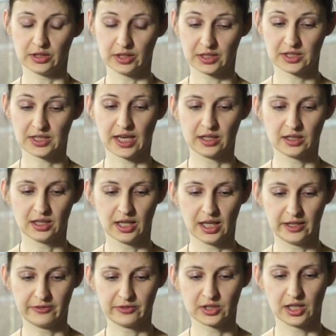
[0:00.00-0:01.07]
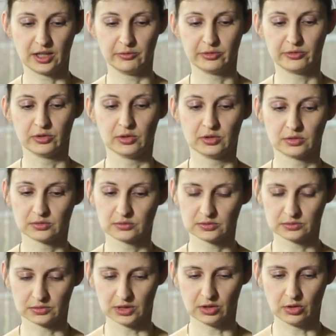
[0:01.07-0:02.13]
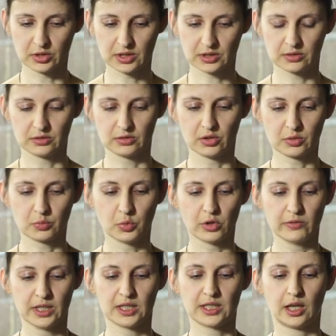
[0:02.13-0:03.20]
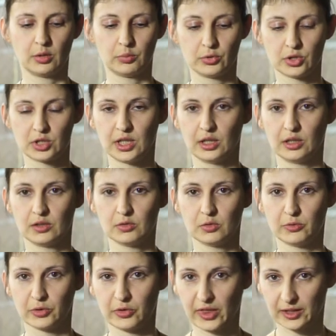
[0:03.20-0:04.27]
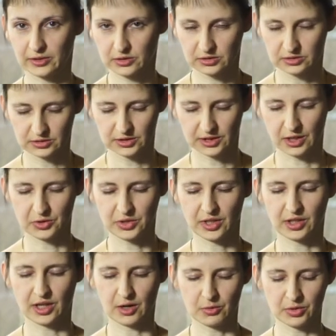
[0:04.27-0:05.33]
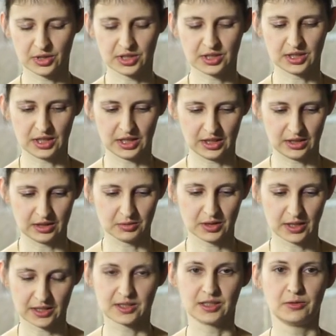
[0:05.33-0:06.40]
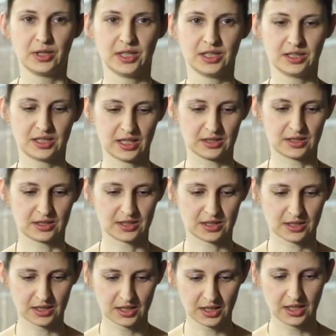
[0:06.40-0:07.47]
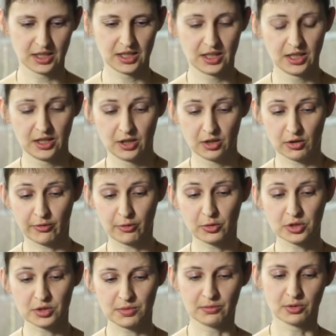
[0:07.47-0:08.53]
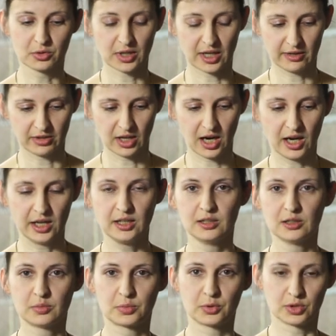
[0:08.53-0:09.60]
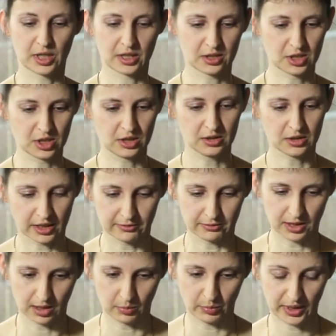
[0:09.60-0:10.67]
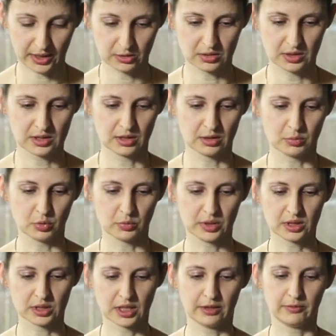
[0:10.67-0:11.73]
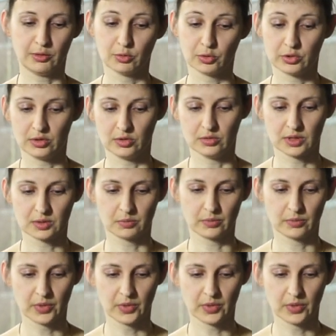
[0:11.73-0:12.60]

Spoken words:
extended lifetime with a loss not more than 10% over 1,000 hours in accelerated tests. Of course, we want to have a high-yield production. I will come back to this in a moment, and we want to use